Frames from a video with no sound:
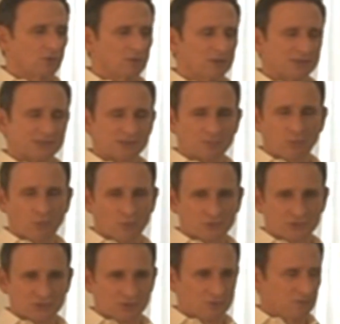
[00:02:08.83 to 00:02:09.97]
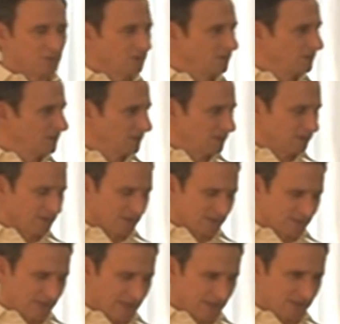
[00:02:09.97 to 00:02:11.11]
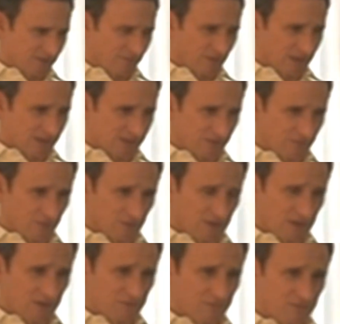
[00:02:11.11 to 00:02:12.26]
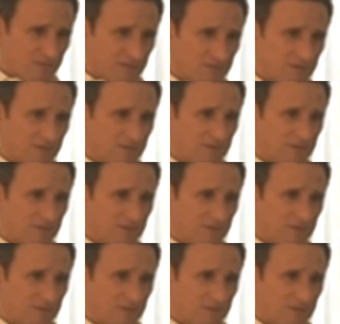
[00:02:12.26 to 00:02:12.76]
and will totally support you in this next phase of your life,